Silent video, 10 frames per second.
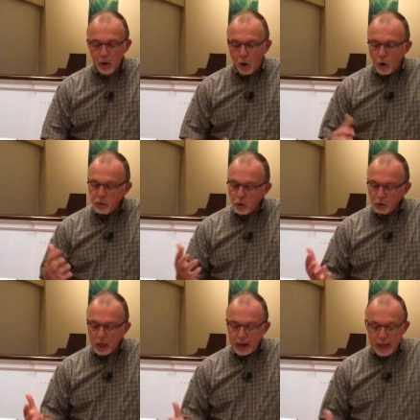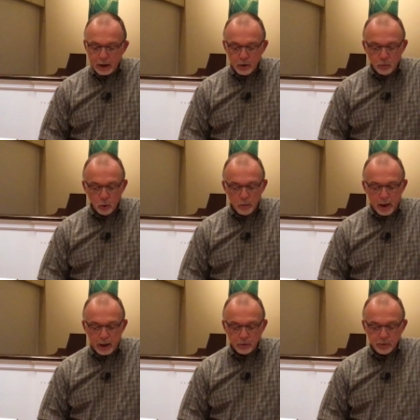Although Lot had good role
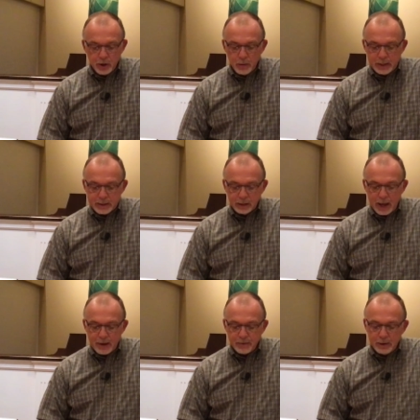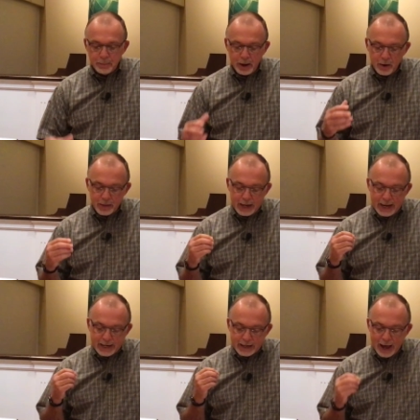models, though, in his life, it appeared that
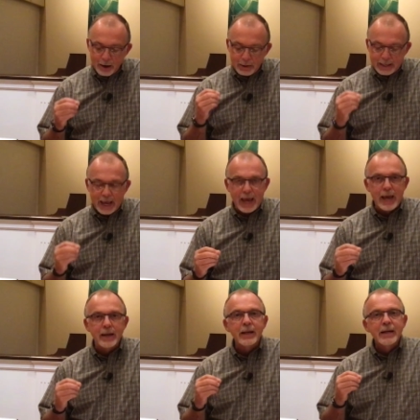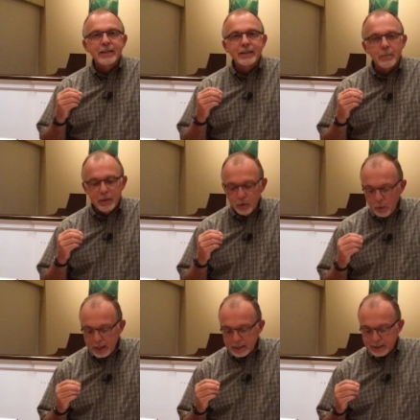he did not retain some of the
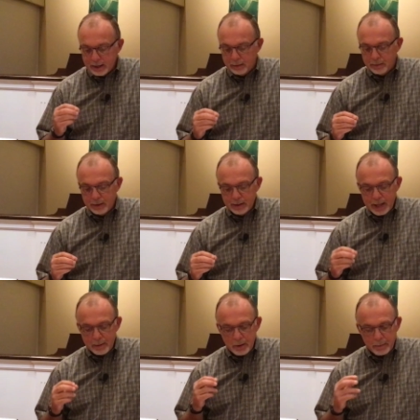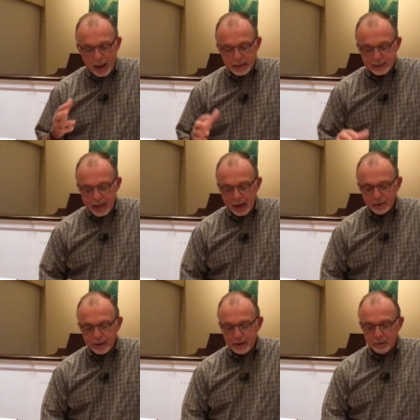wisdom that had been passed down
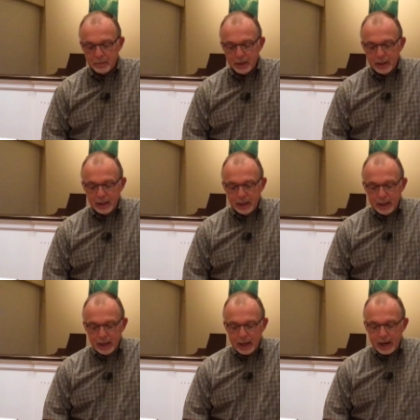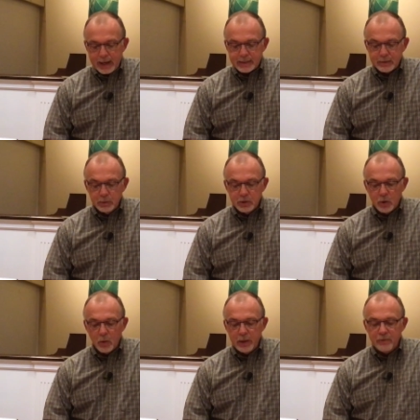to him. And as a
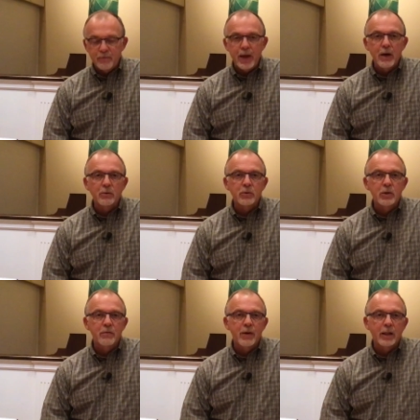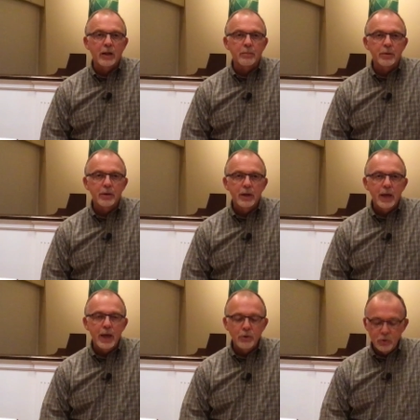result, he failed to develop
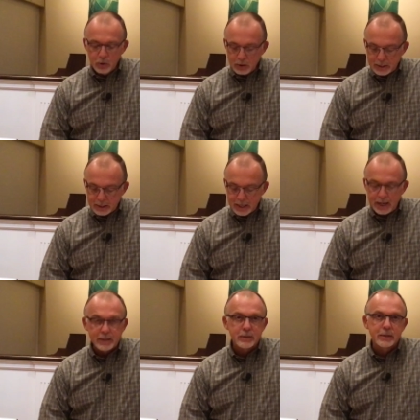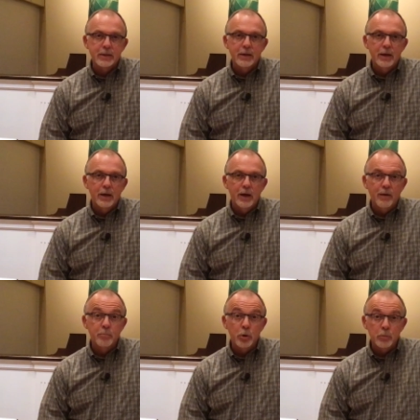a good sense
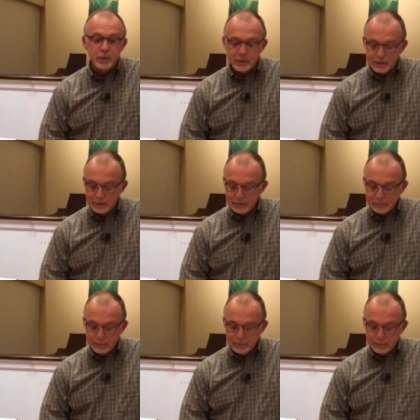of purpose.